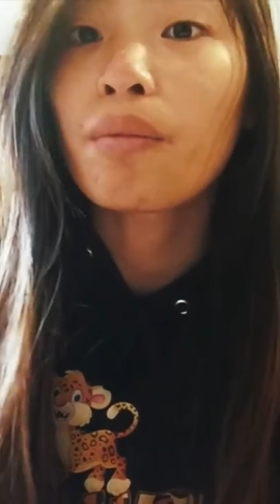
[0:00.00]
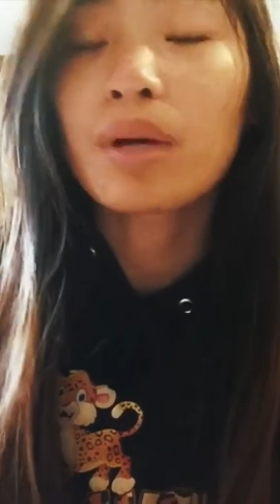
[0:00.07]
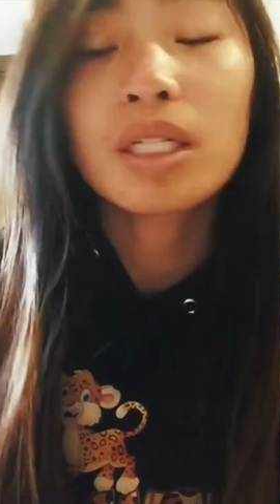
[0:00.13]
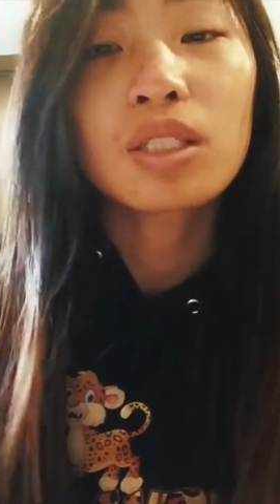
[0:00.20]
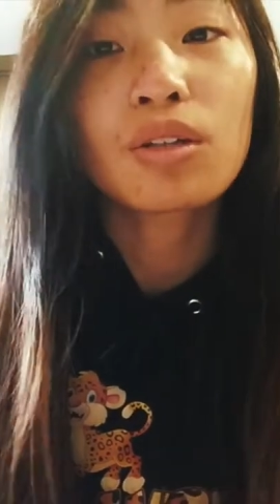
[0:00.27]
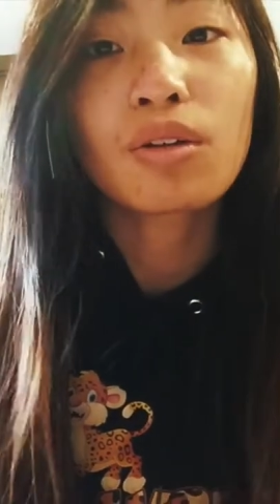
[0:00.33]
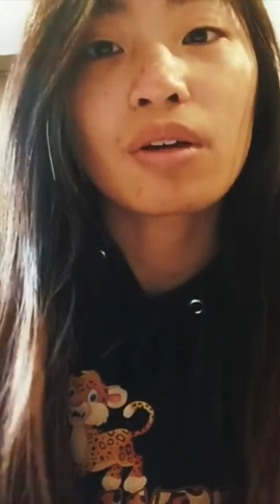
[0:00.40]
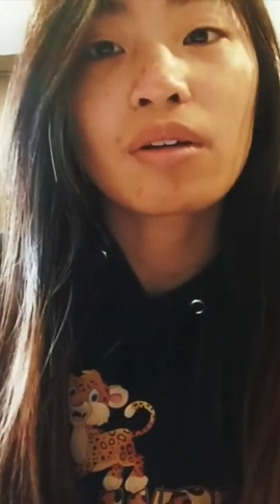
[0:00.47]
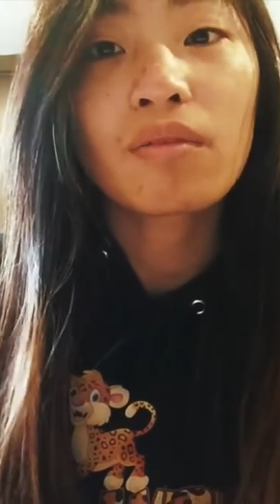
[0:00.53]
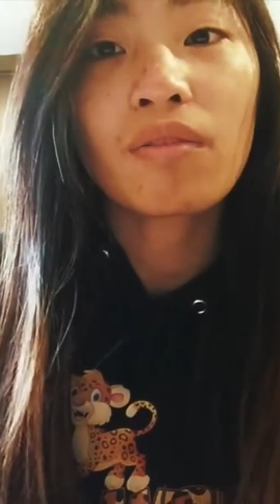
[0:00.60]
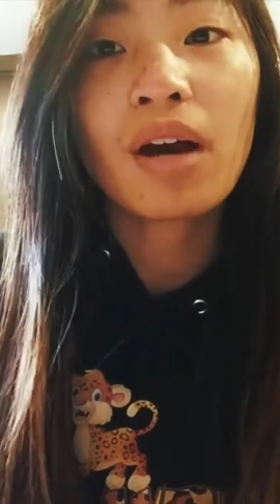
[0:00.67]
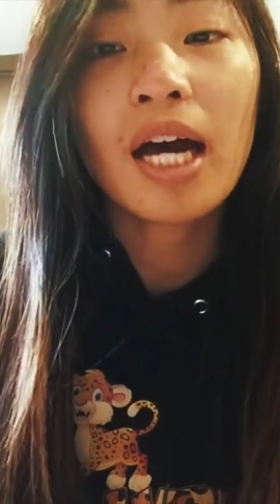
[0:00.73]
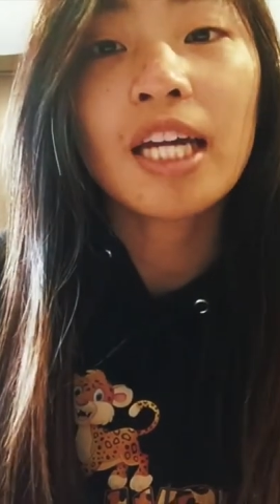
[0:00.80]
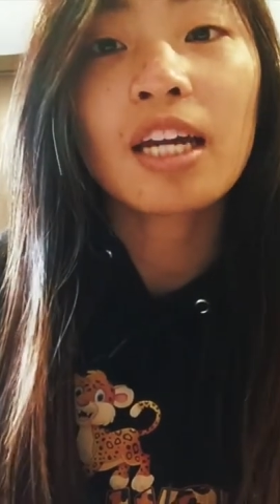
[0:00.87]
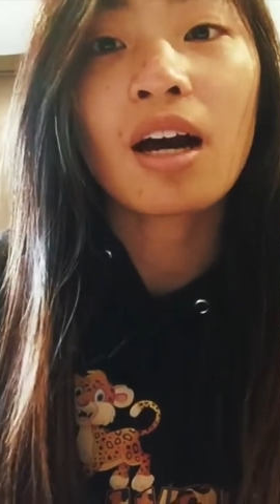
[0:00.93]
which you can
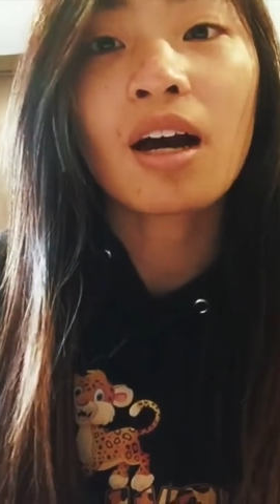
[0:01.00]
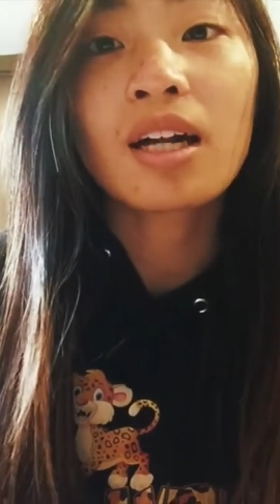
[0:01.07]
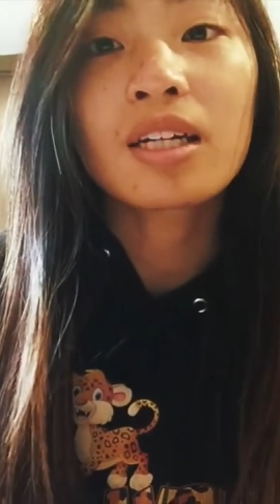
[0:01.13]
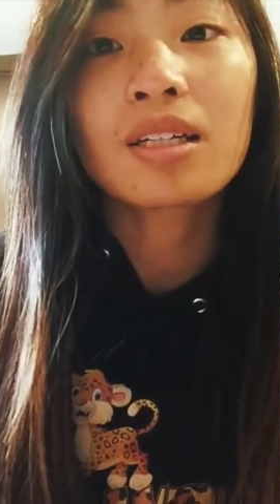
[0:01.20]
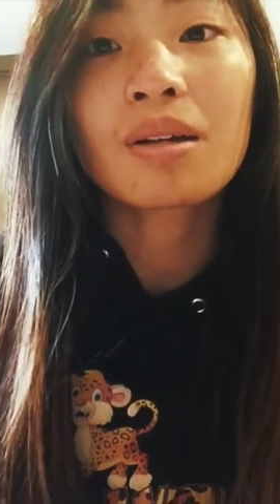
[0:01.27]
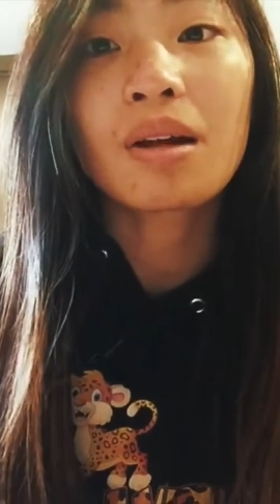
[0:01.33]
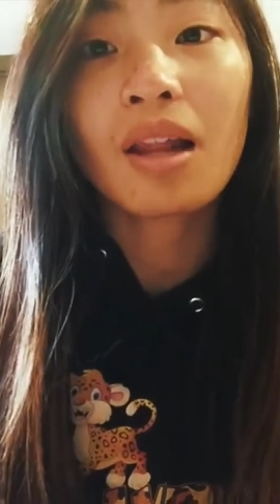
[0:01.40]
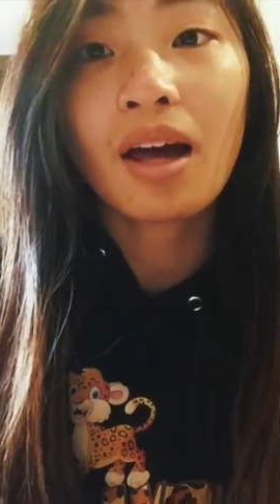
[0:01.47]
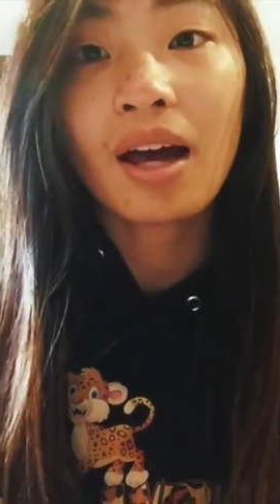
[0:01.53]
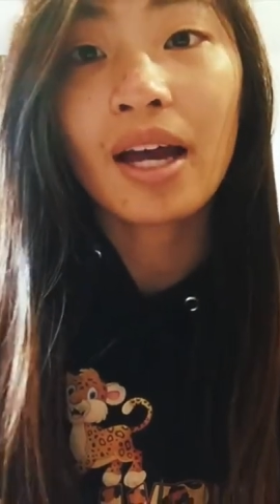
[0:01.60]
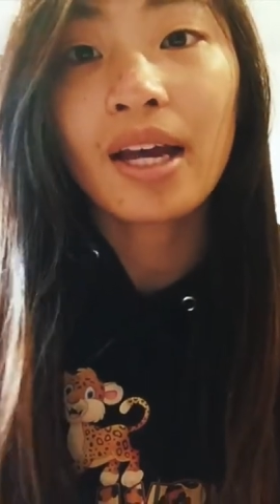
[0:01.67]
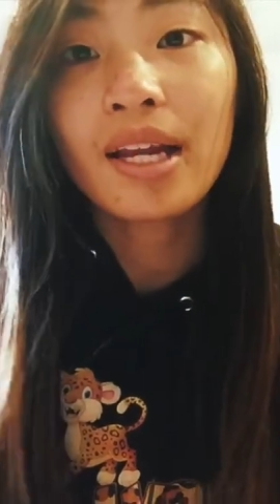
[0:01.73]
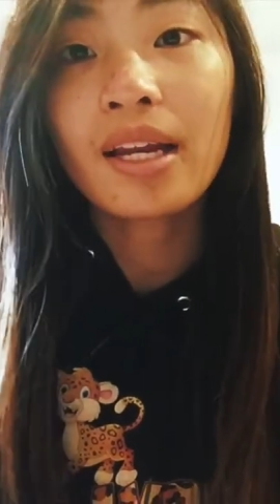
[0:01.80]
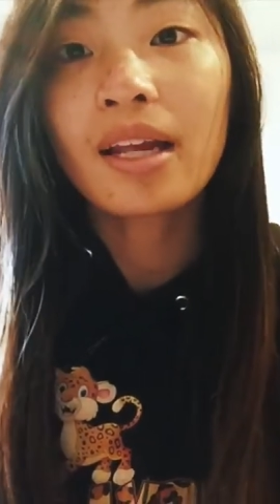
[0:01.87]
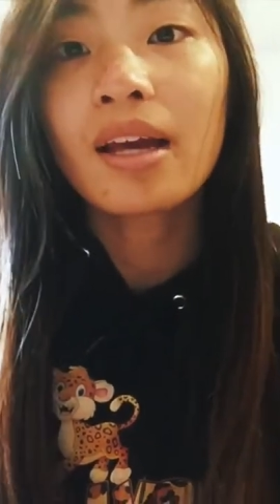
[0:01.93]
find
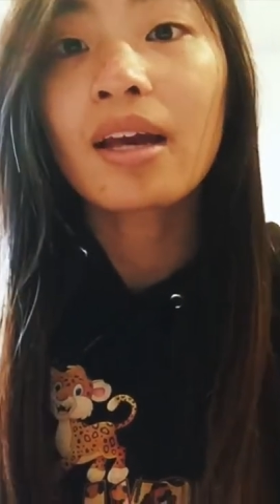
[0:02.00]
online.